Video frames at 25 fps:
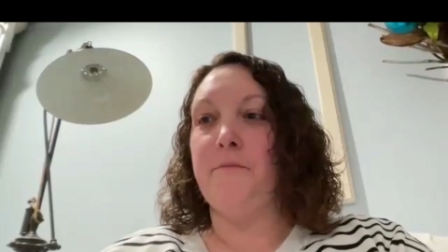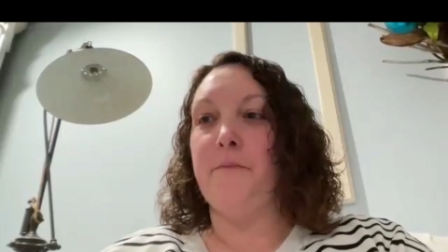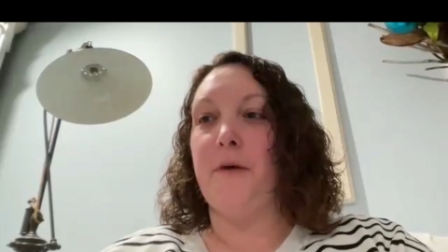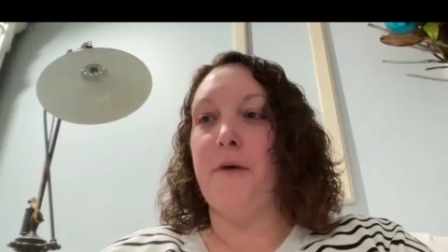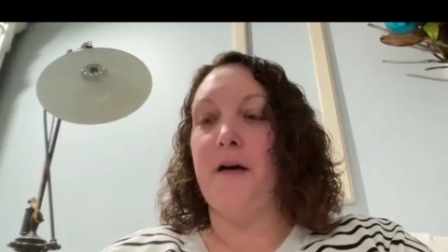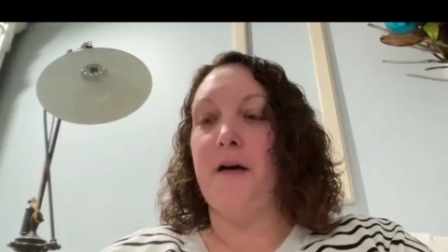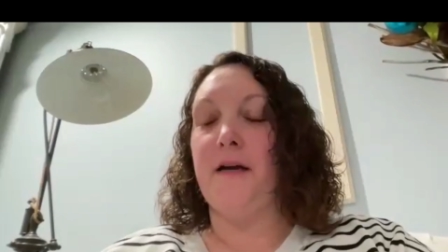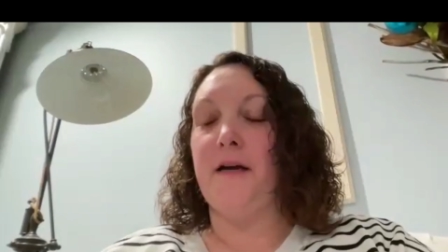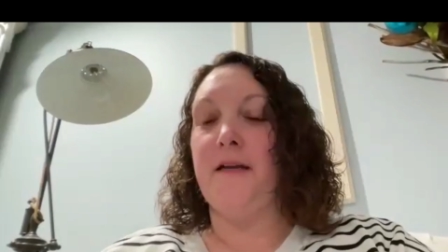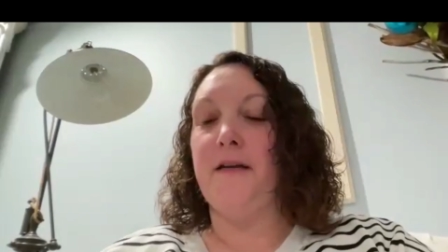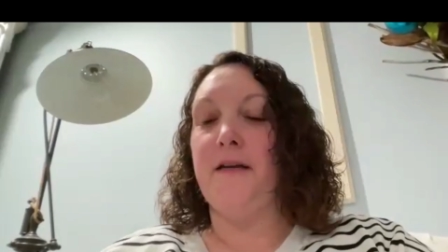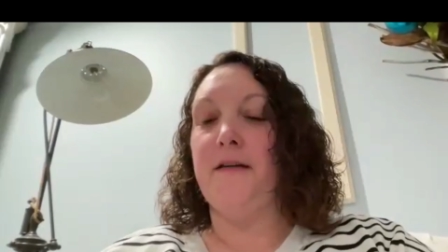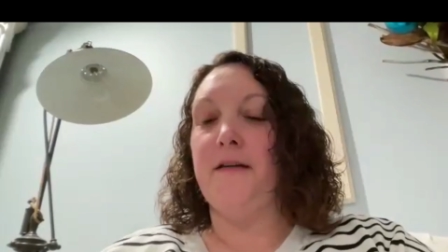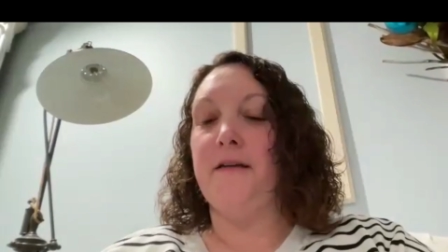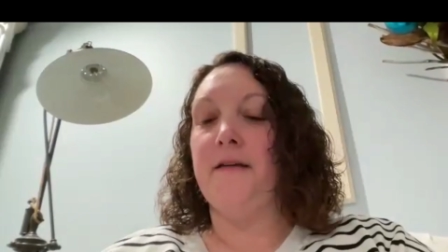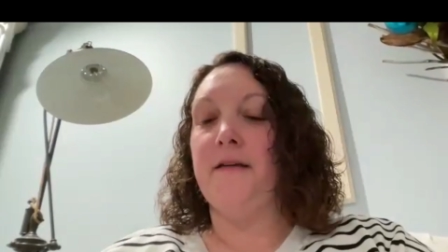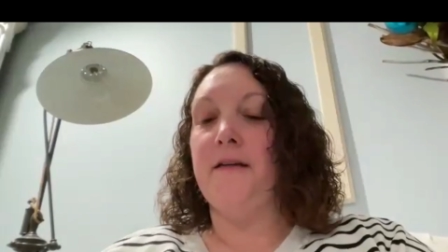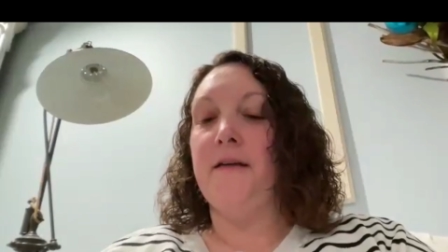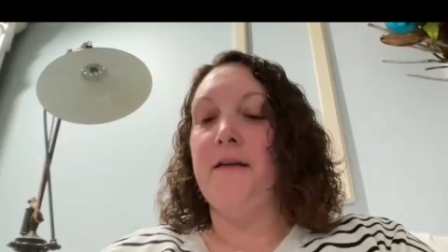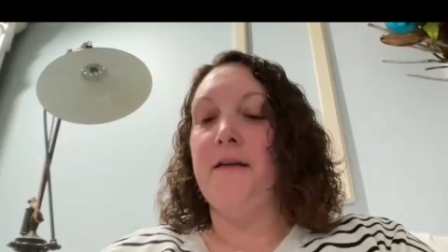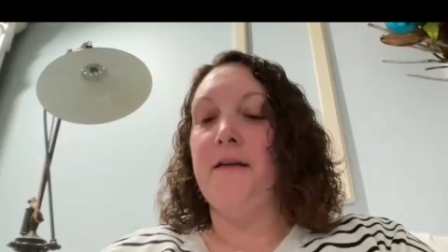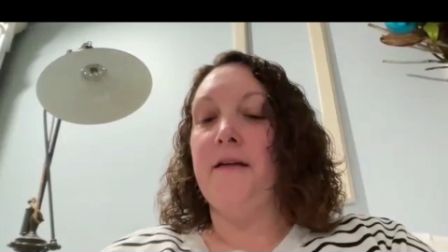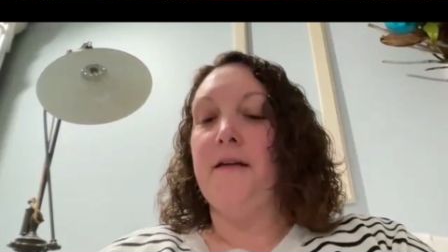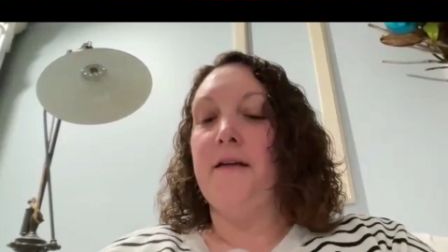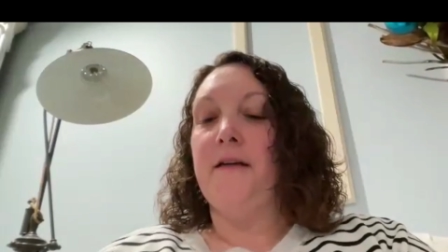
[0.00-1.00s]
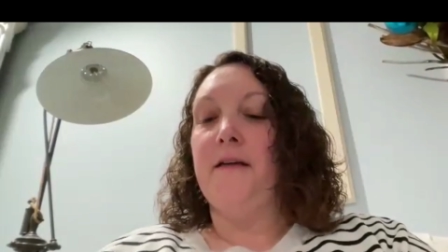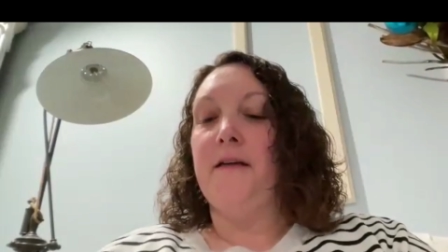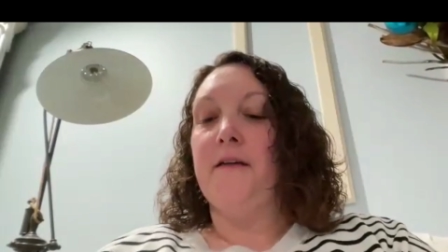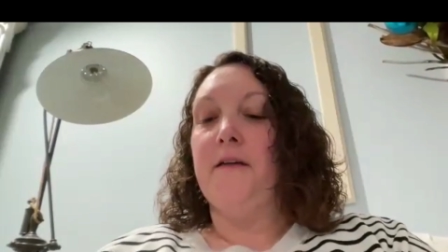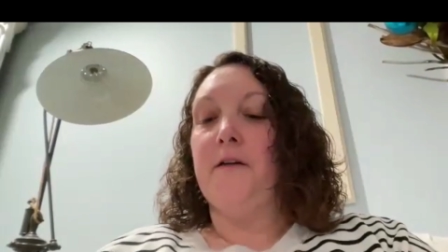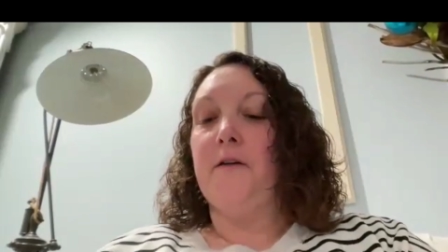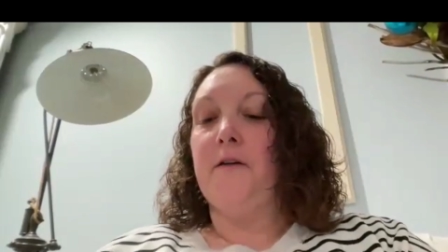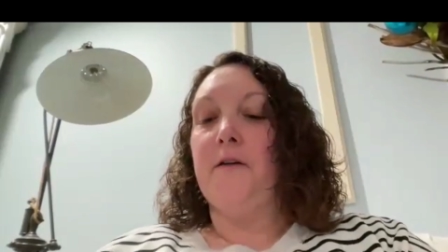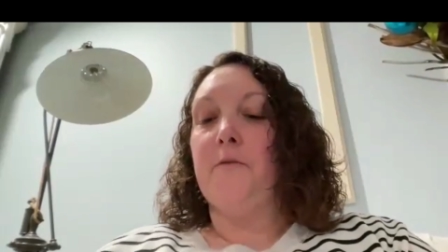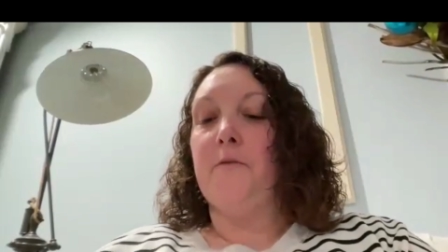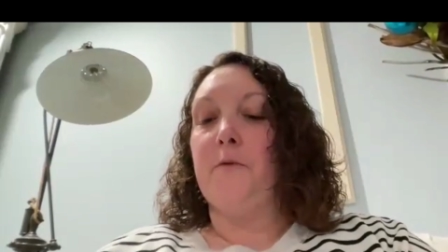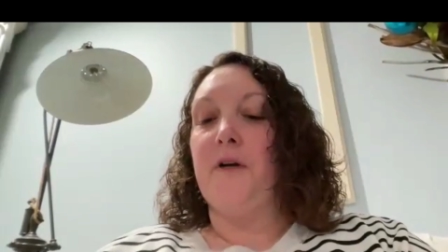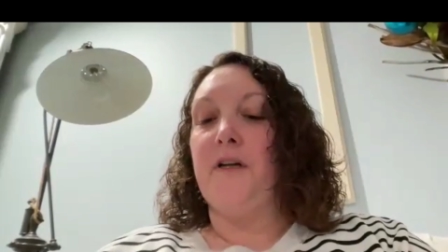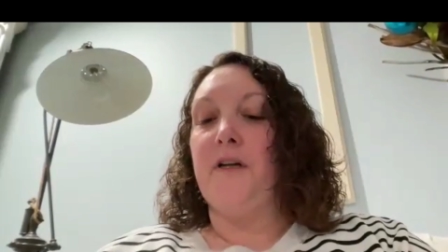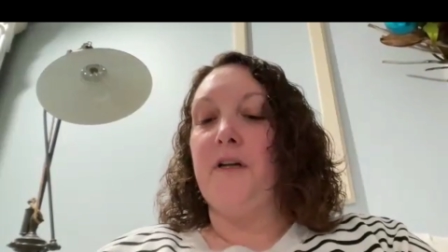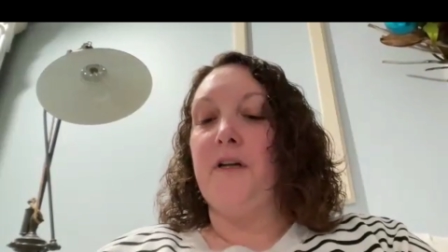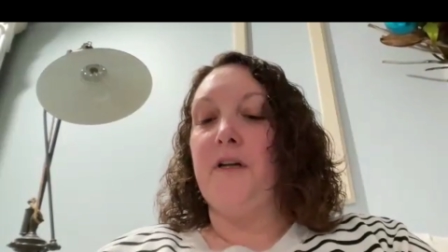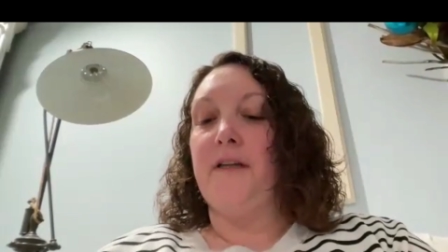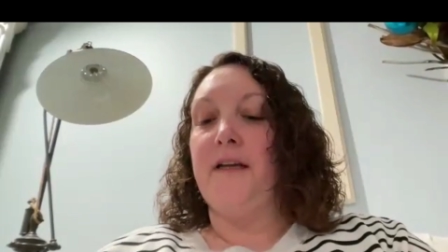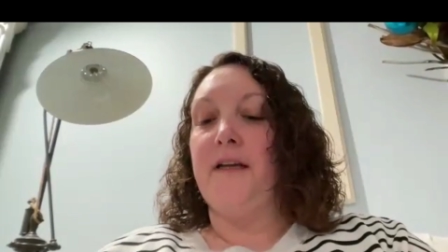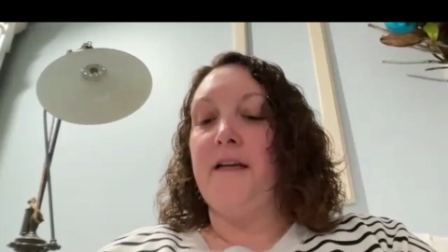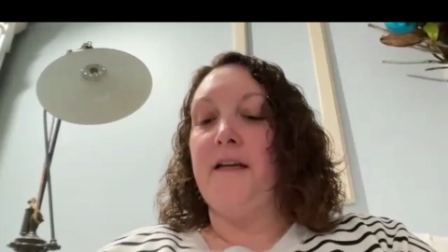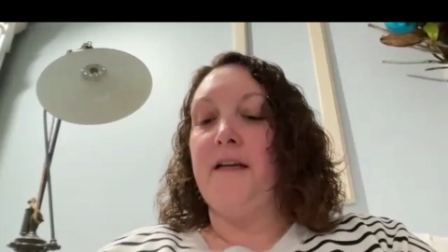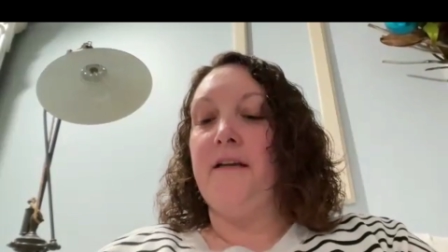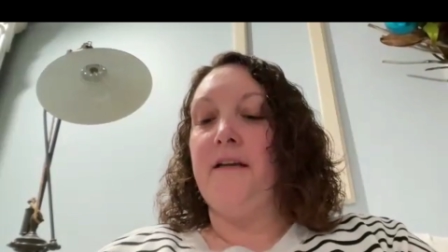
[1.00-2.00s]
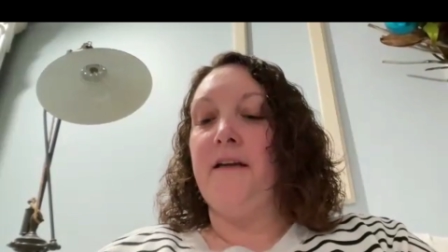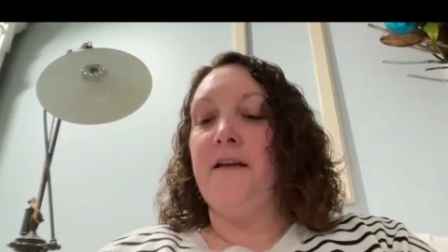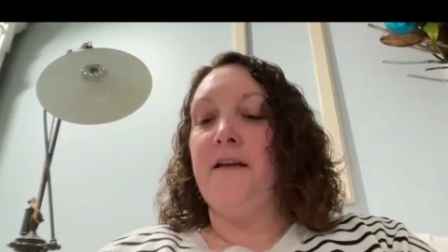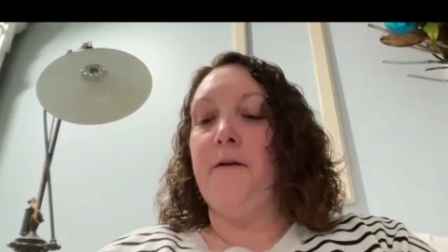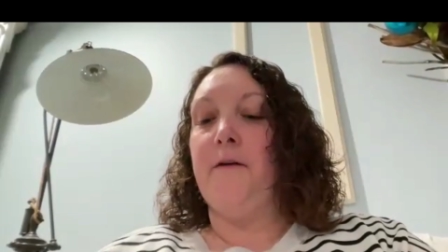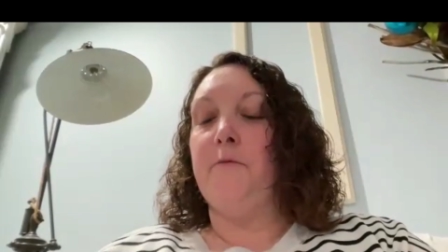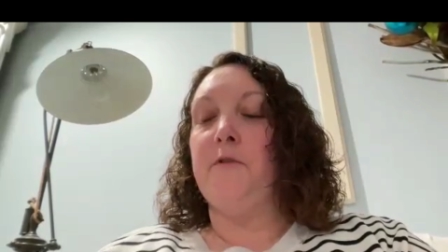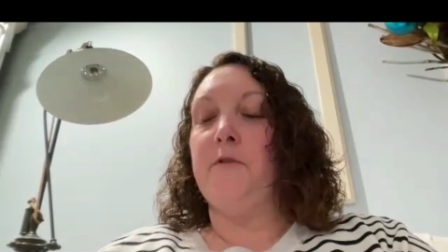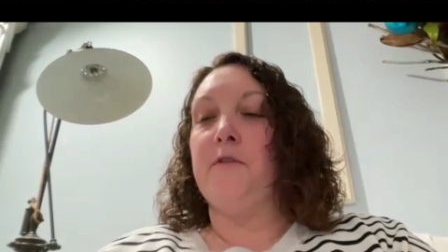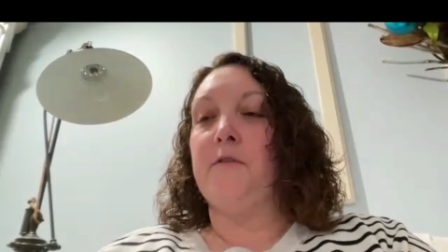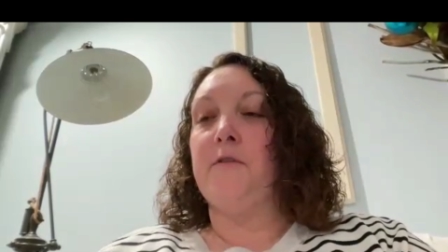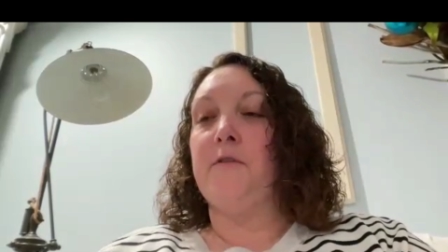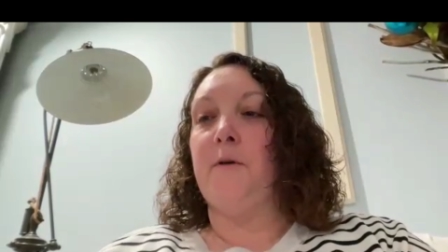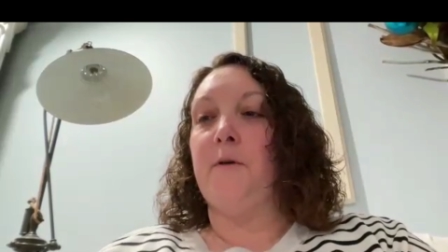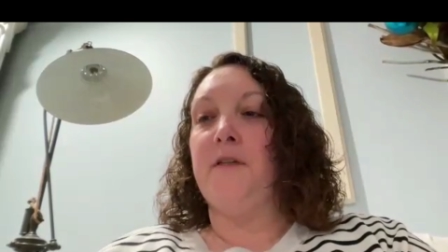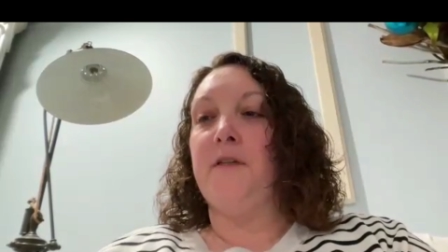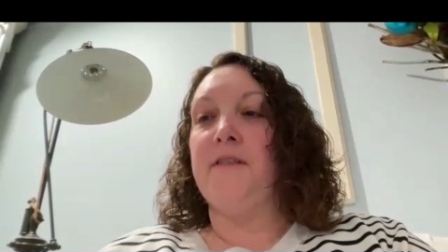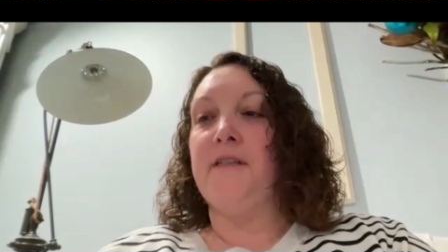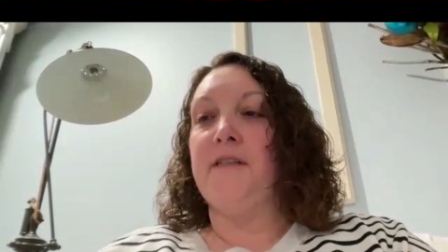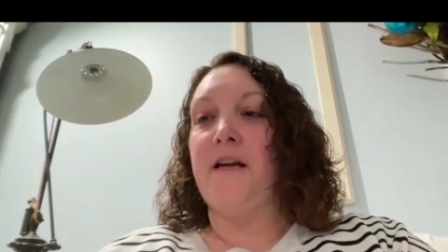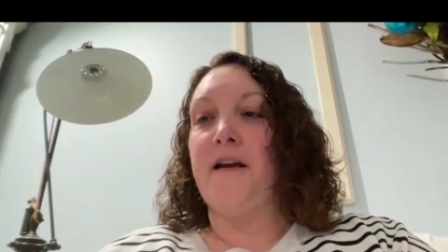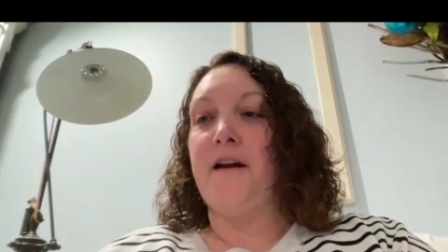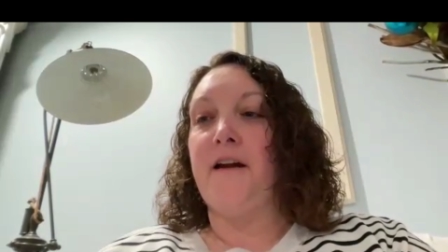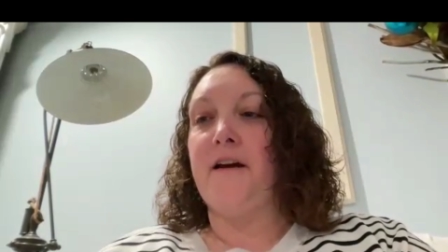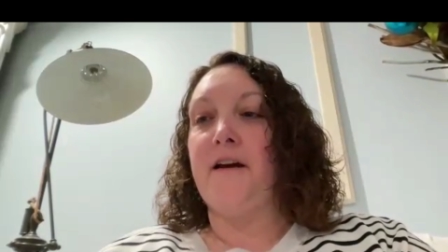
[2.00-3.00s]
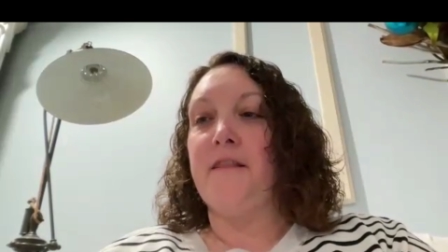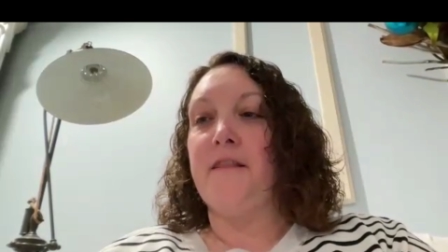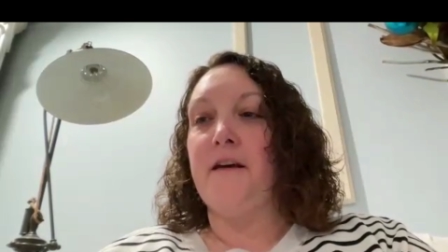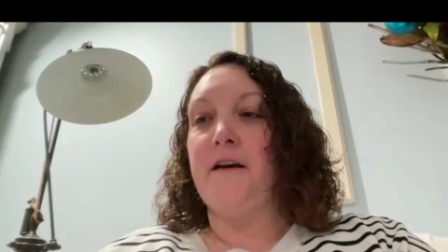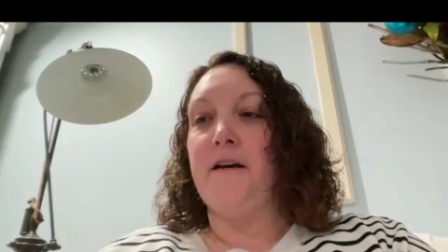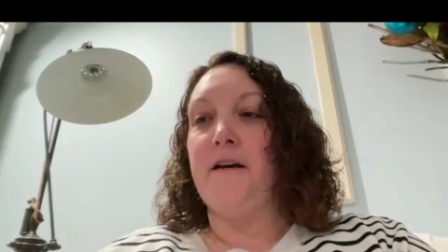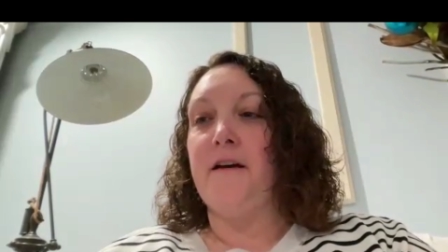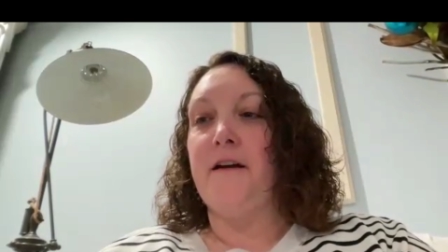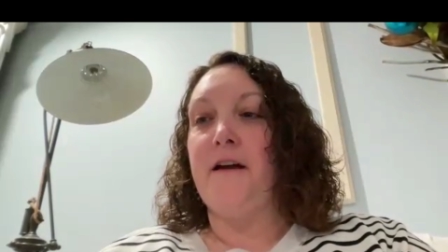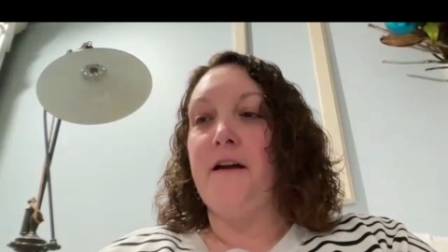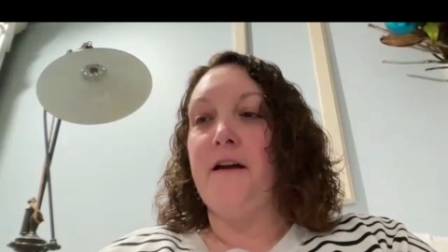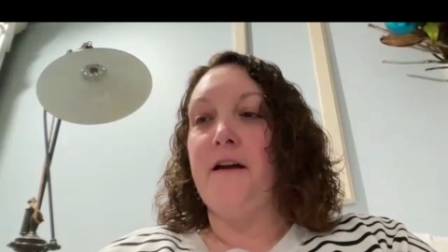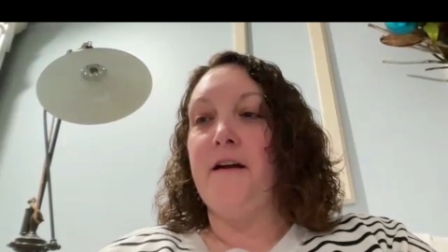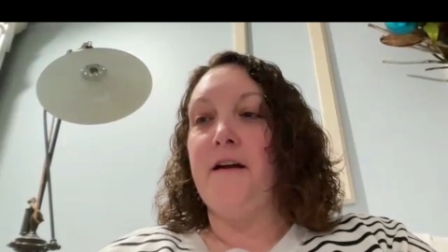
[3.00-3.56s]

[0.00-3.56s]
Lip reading: But really, it was once I got the